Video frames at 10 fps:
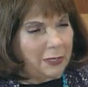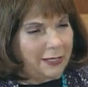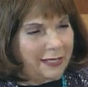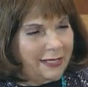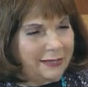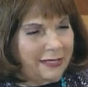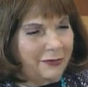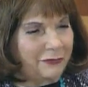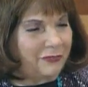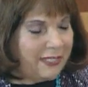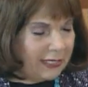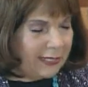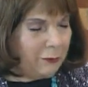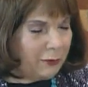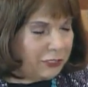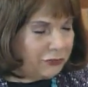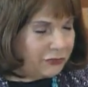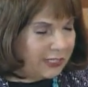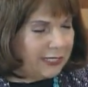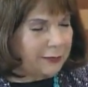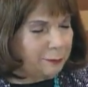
a, a feeling when you see it?